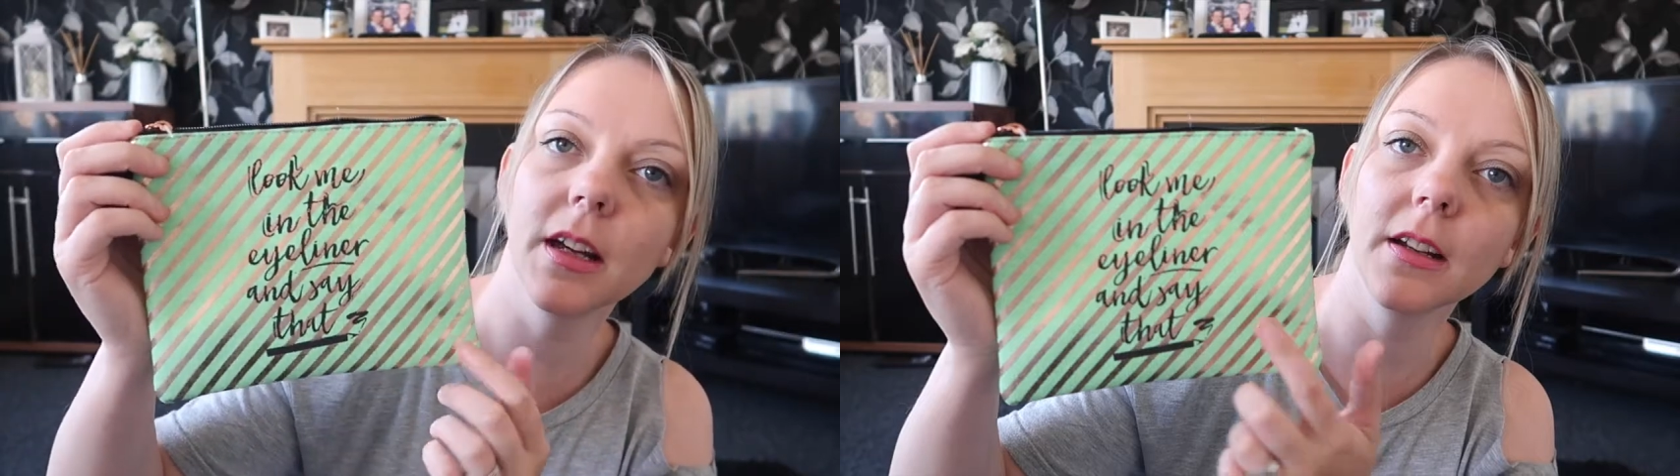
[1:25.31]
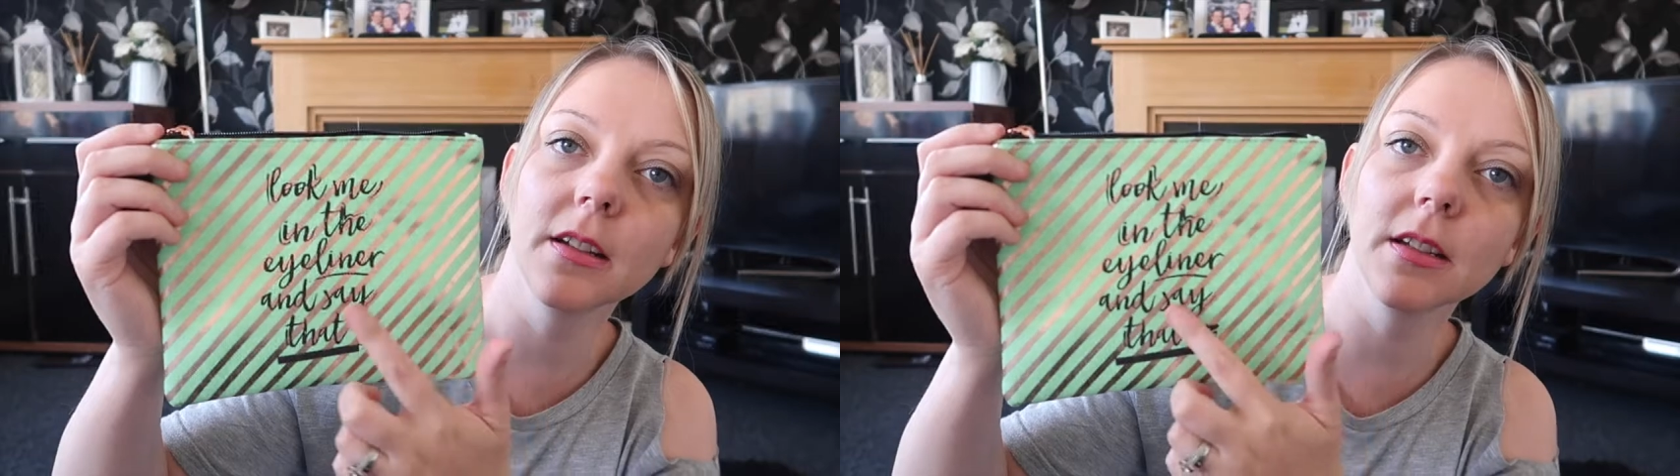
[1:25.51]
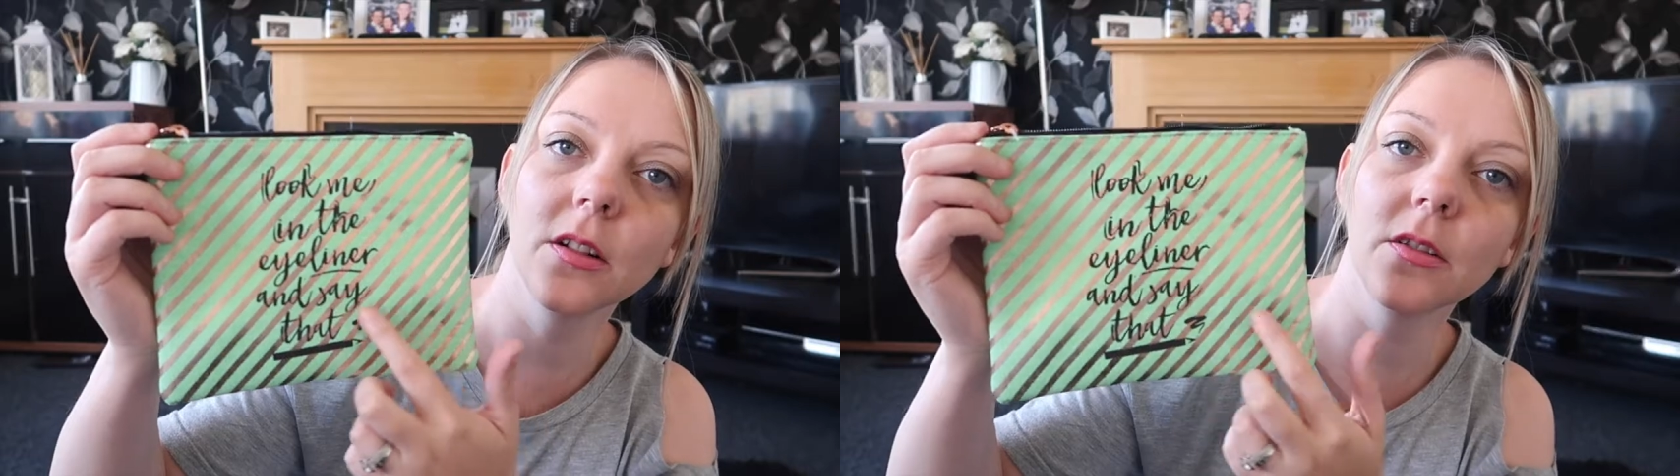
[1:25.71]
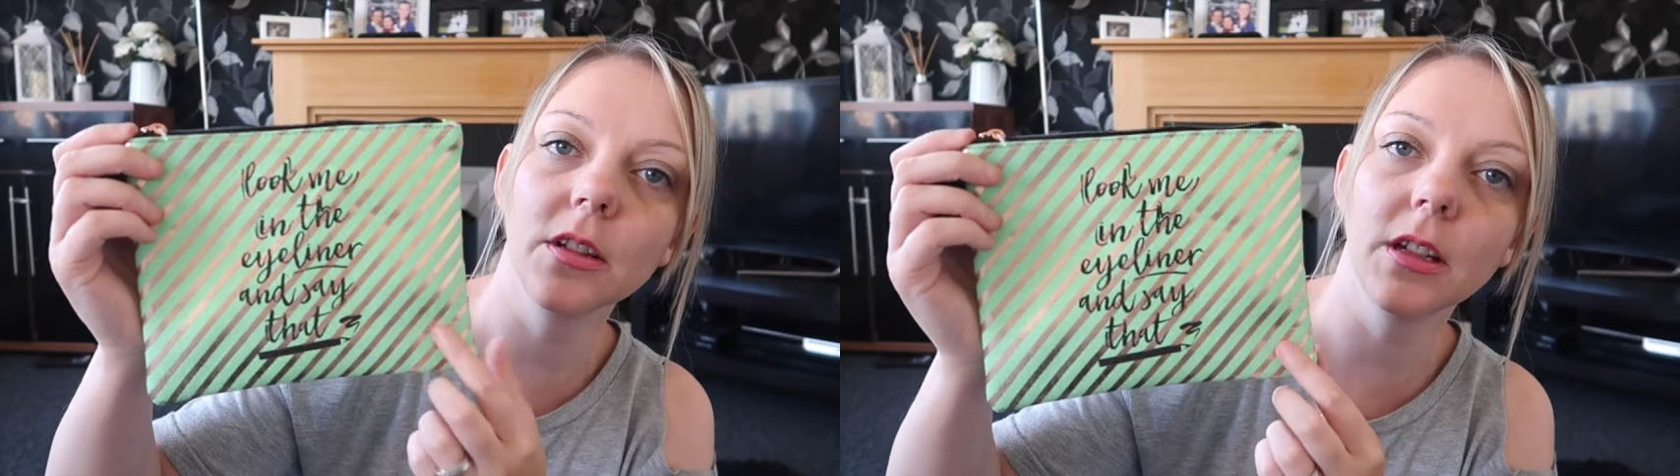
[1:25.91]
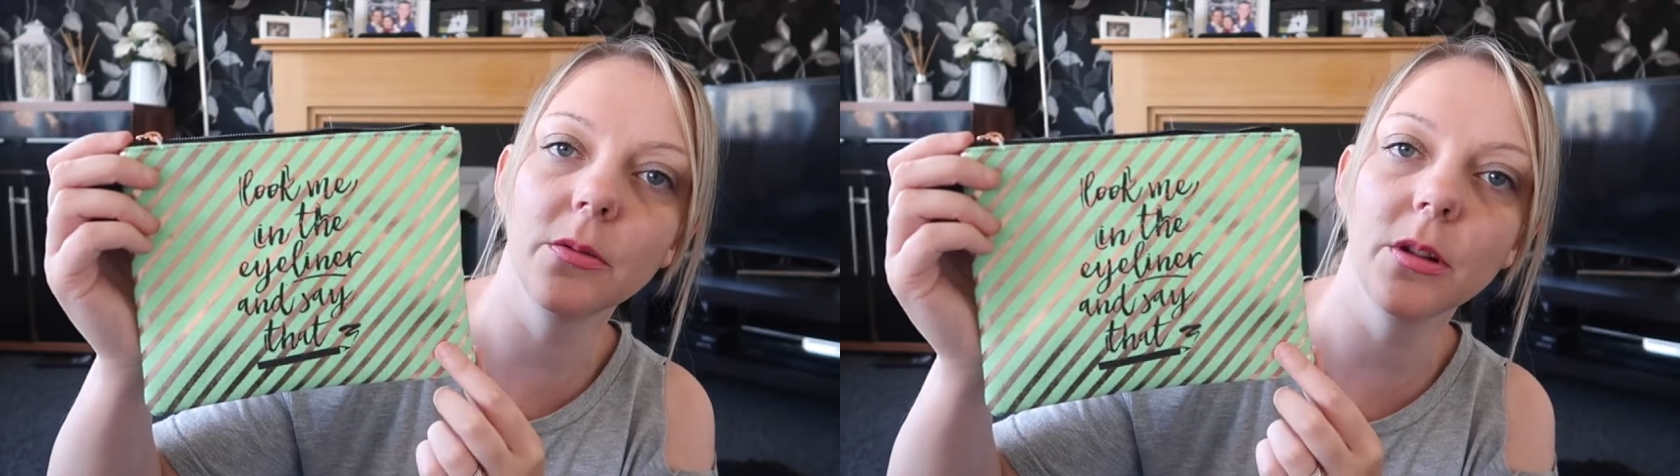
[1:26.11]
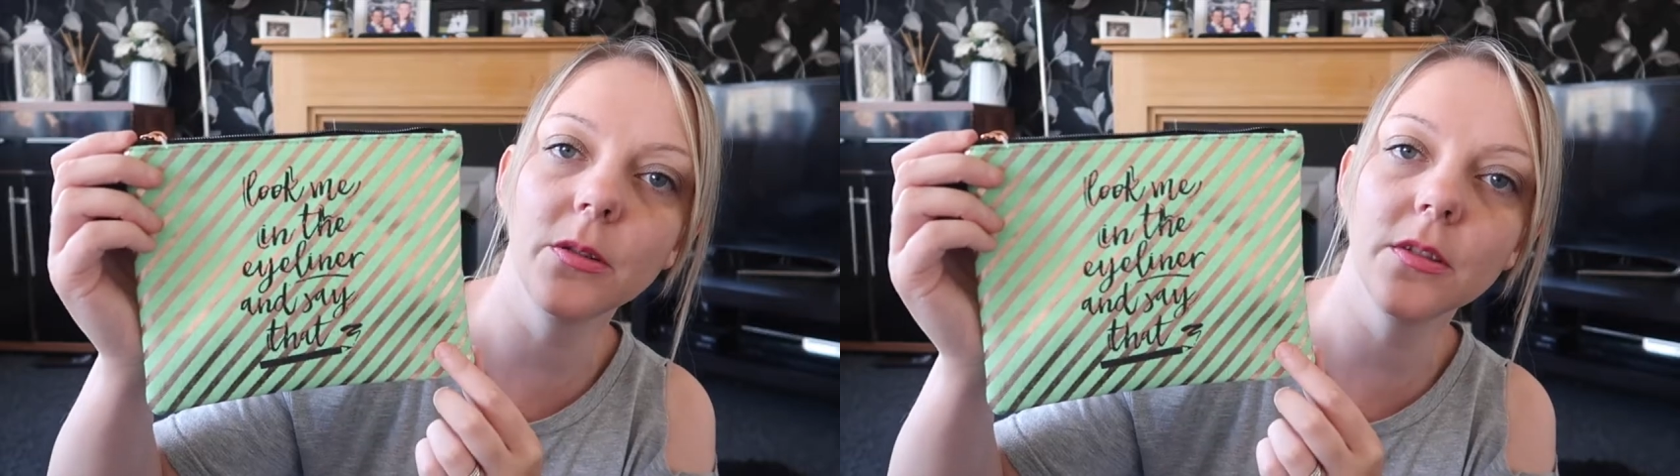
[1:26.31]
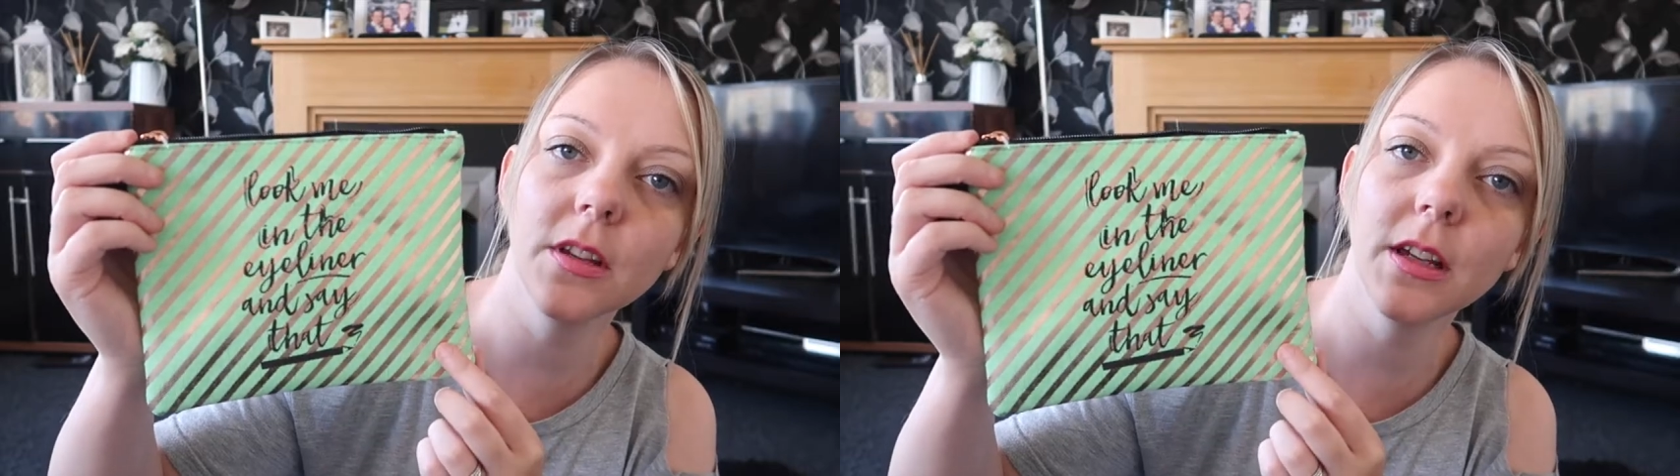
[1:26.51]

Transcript: and it's got the quote